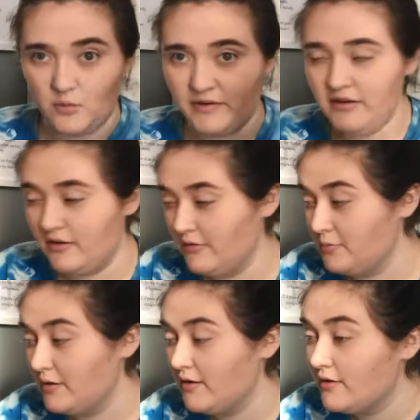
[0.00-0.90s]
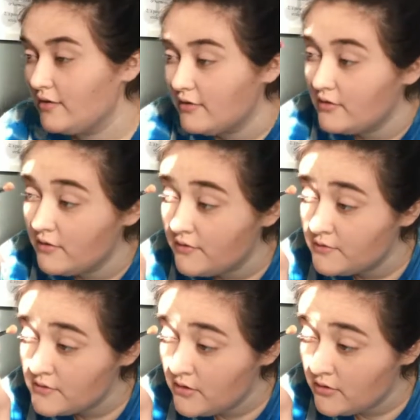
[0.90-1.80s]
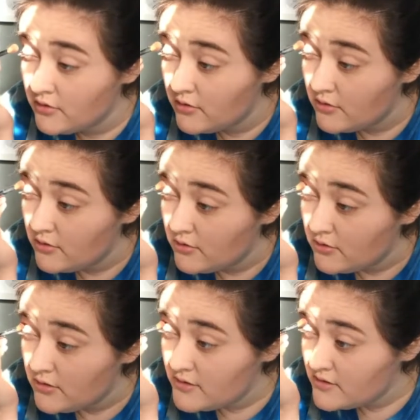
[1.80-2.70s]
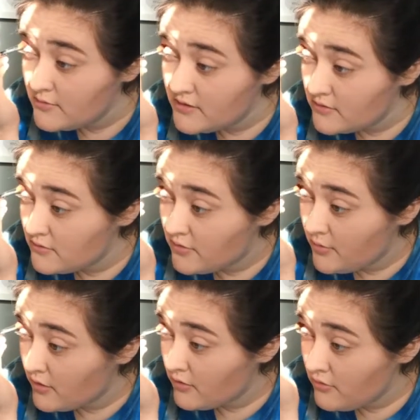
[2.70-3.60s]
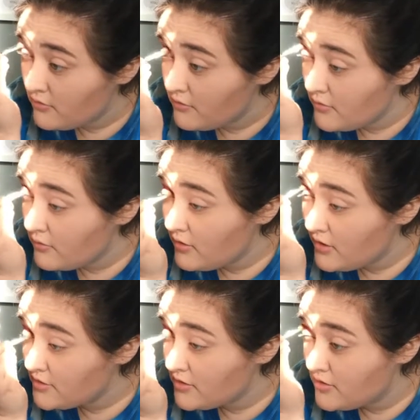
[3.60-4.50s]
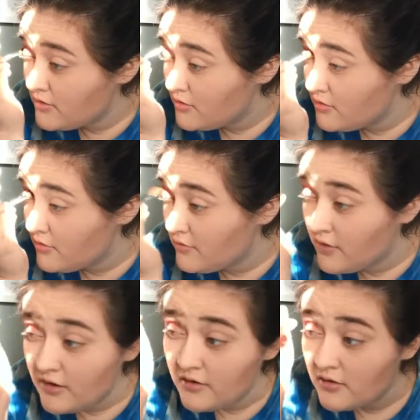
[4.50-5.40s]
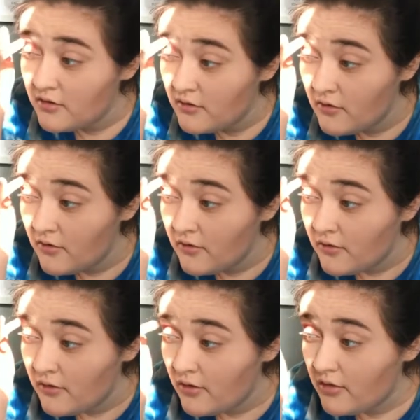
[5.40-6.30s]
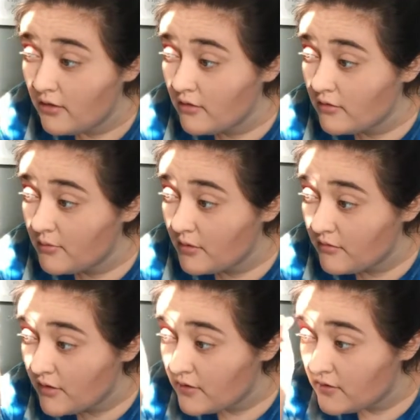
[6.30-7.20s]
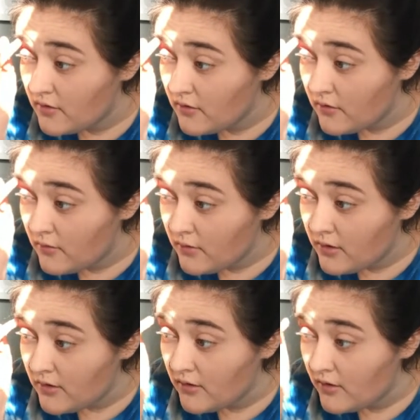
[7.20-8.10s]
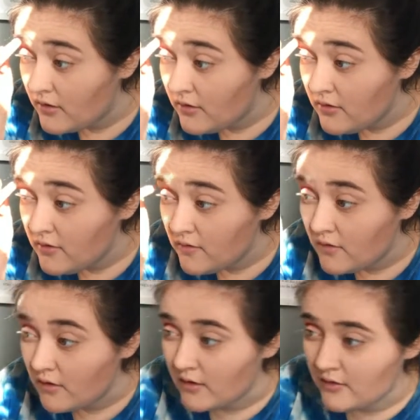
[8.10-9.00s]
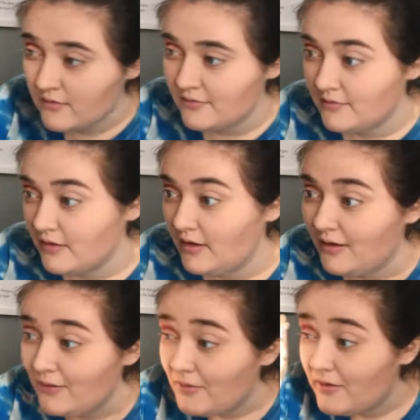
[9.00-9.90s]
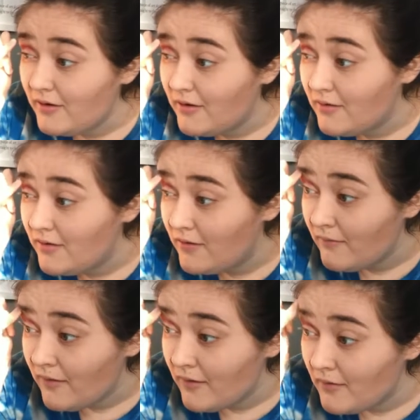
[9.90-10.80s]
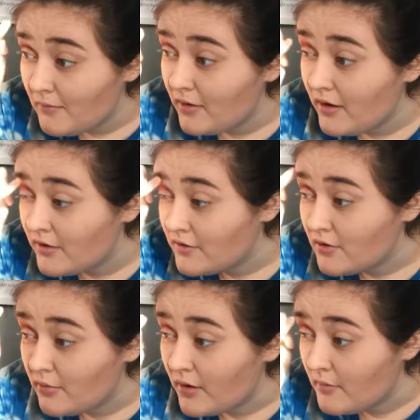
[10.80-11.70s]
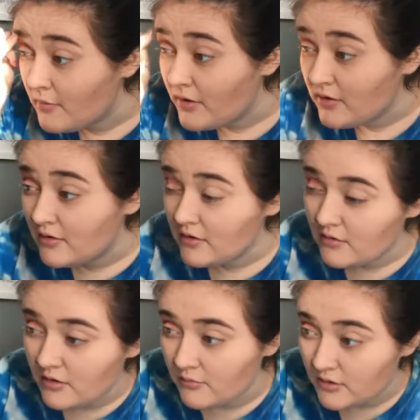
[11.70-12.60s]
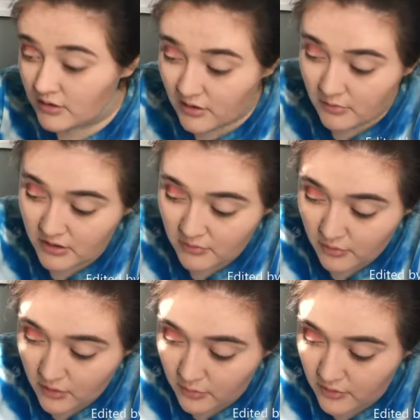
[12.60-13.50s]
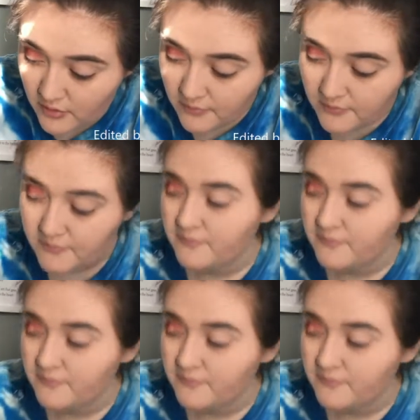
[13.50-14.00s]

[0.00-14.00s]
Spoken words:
the window, oh my god, I couldn't think of what it was called, is messing with my groove. And we're actually gonna do a fun thing with my face today. What the hell is, okay. What are you doing? My eyeshadow primer apparently didn't completely blend properly.